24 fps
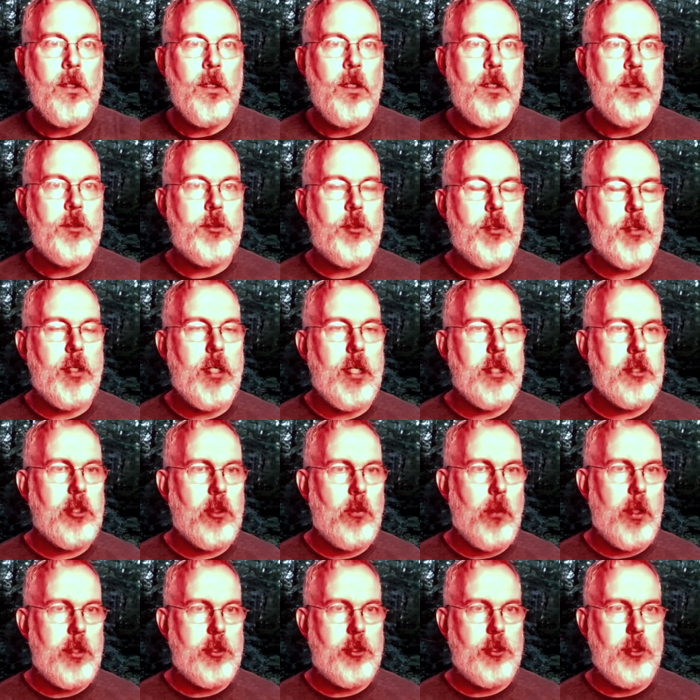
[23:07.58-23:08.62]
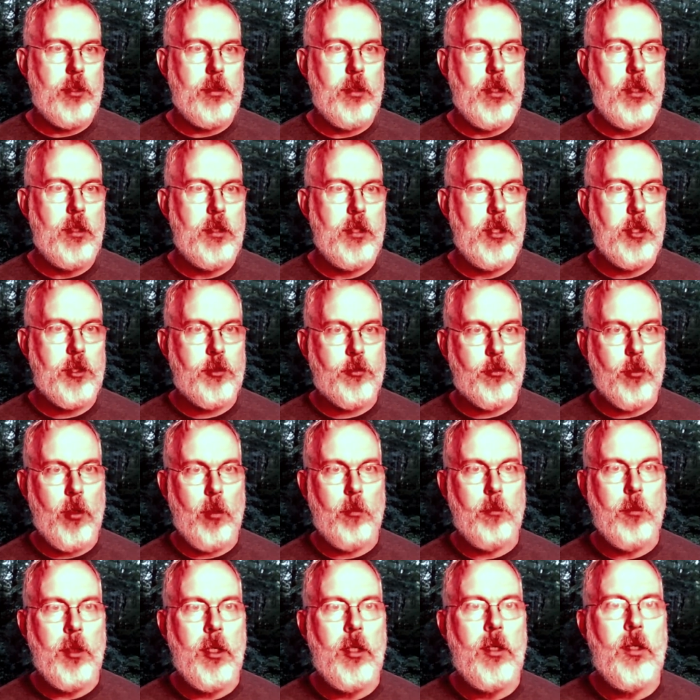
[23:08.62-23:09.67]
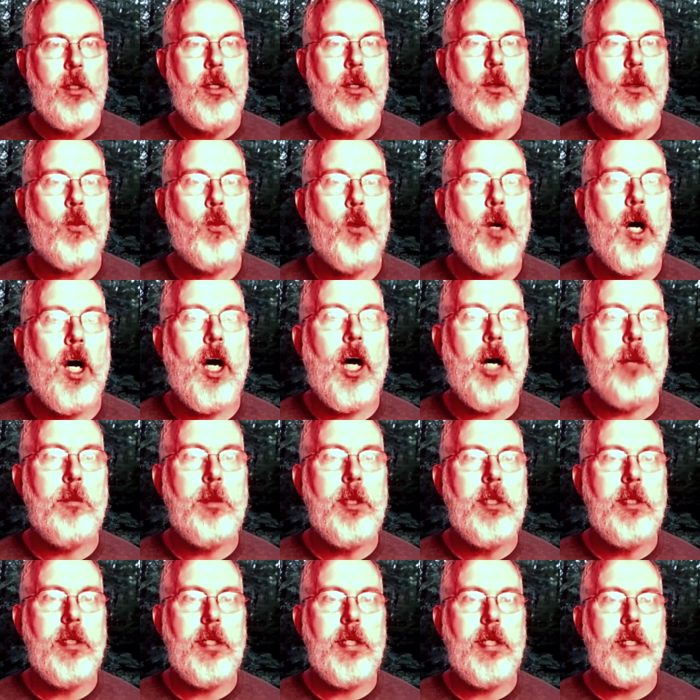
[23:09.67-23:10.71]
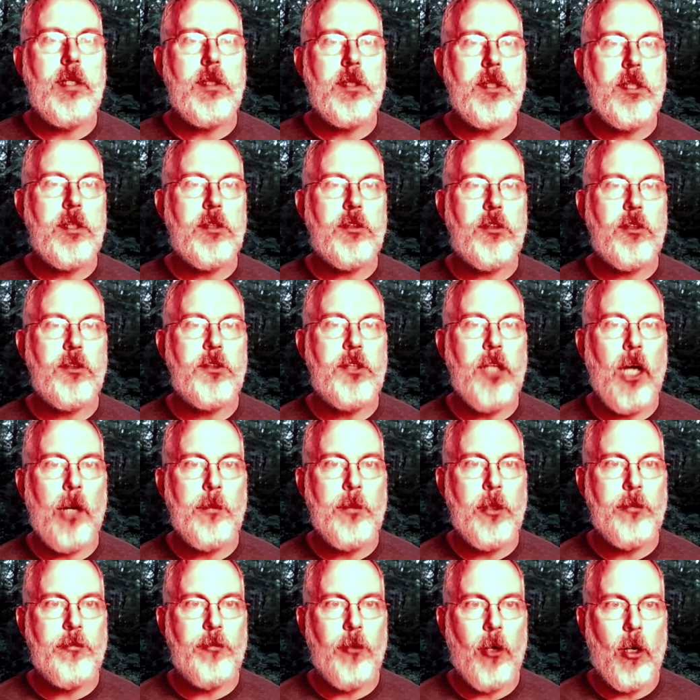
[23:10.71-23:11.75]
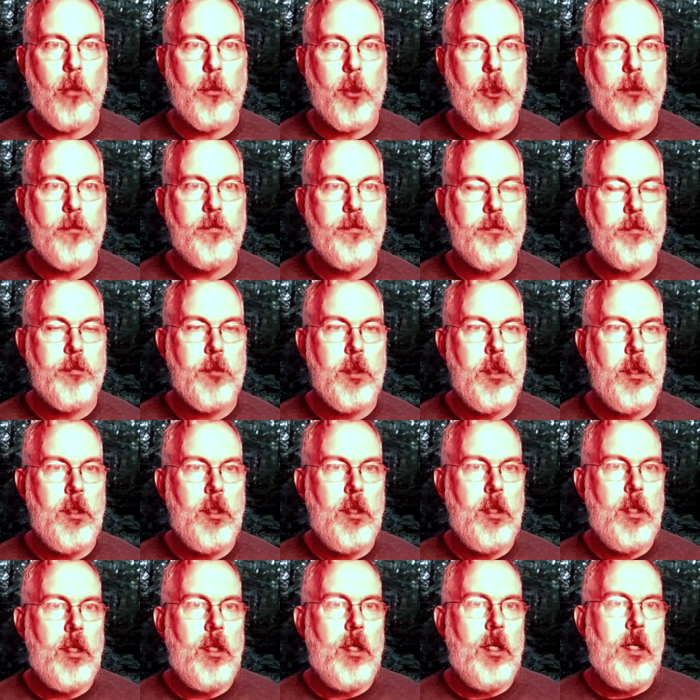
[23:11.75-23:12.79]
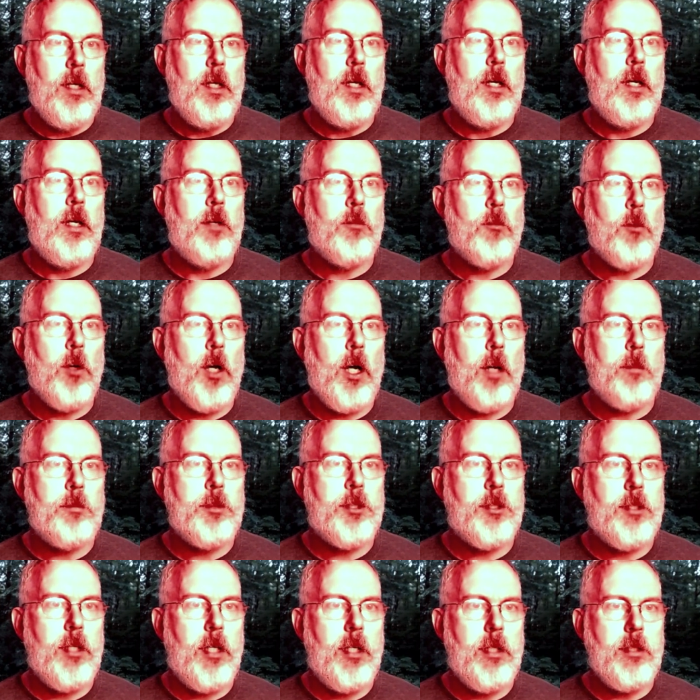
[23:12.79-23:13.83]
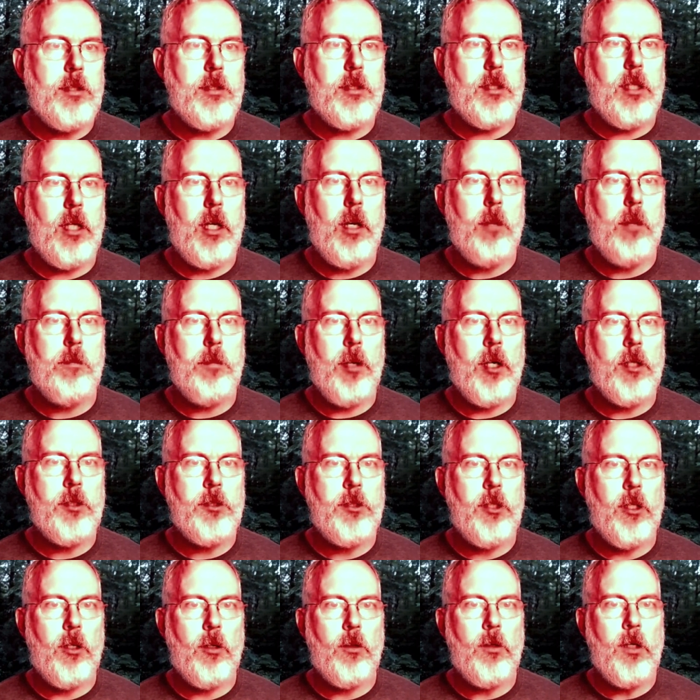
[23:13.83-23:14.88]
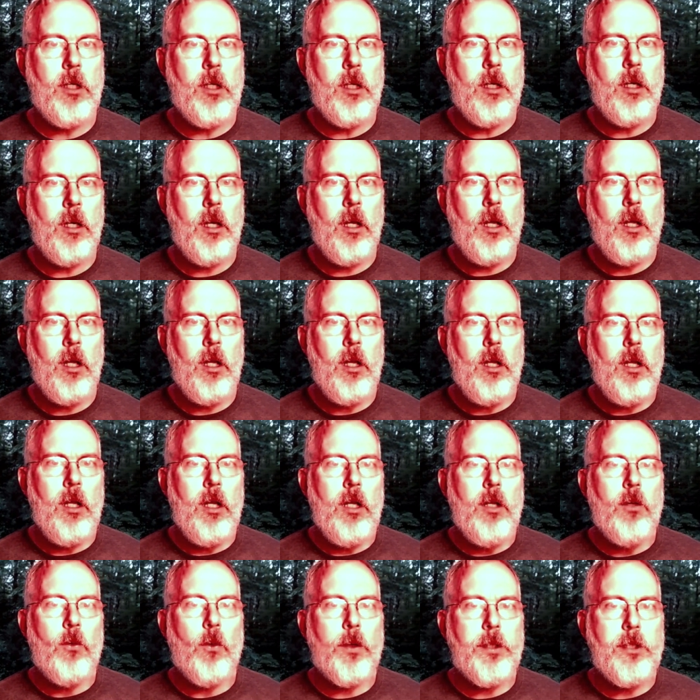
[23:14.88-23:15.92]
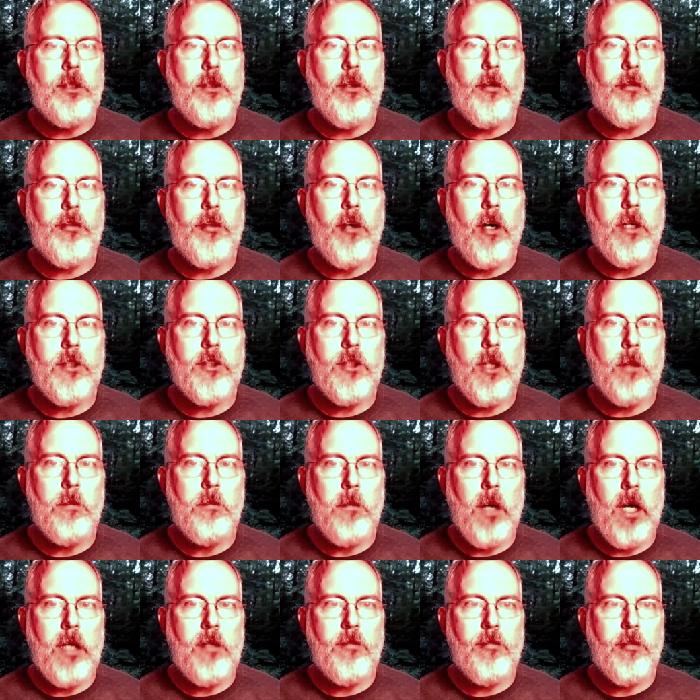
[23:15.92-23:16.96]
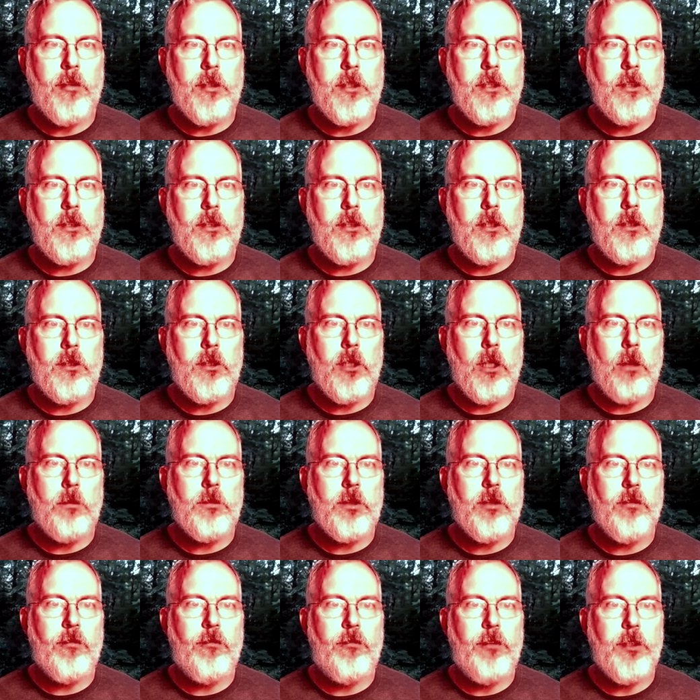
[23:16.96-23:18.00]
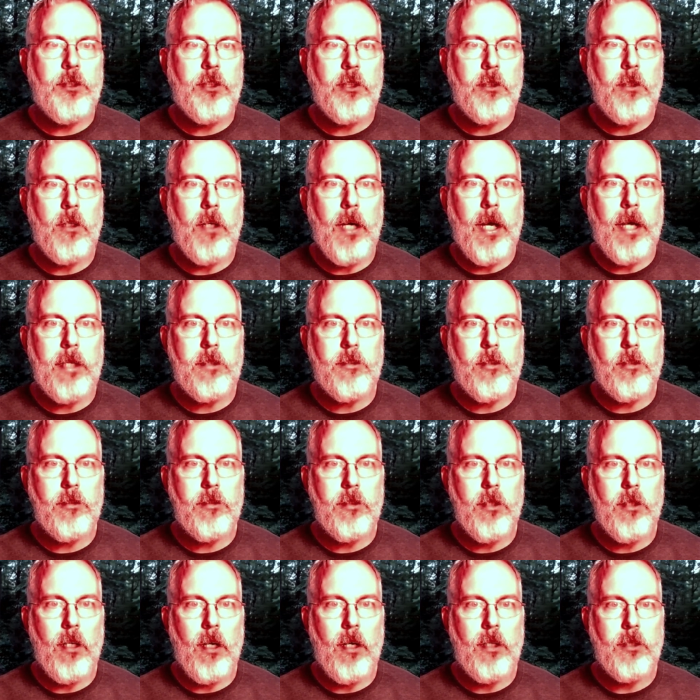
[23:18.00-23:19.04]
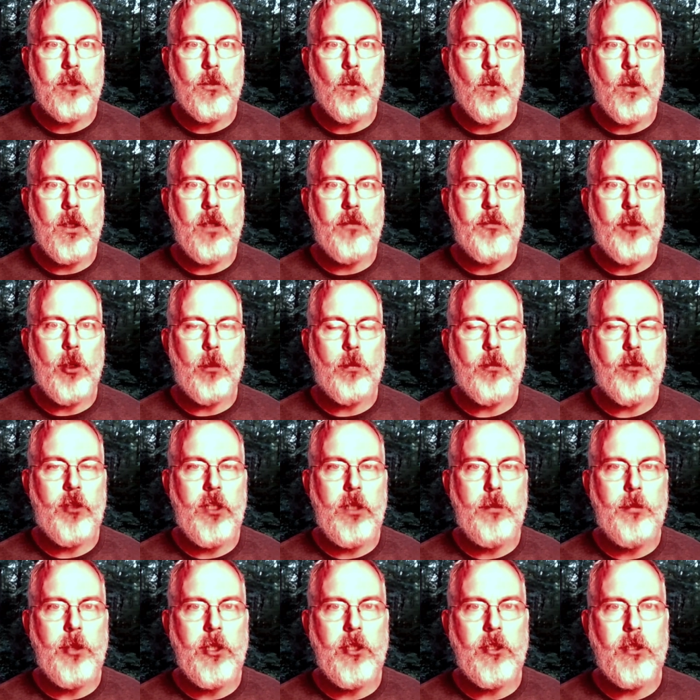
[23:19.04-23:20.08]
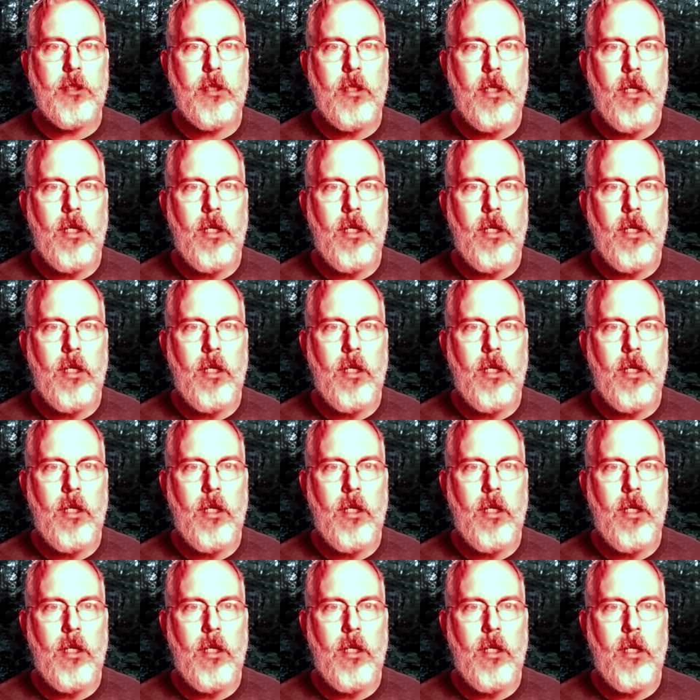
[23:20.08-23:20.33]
So the next question is from Rob, alias Dama Farmer. And Rob says, Panyo what are your thoughts on mindfulness in terms of physical exercise? One of your previous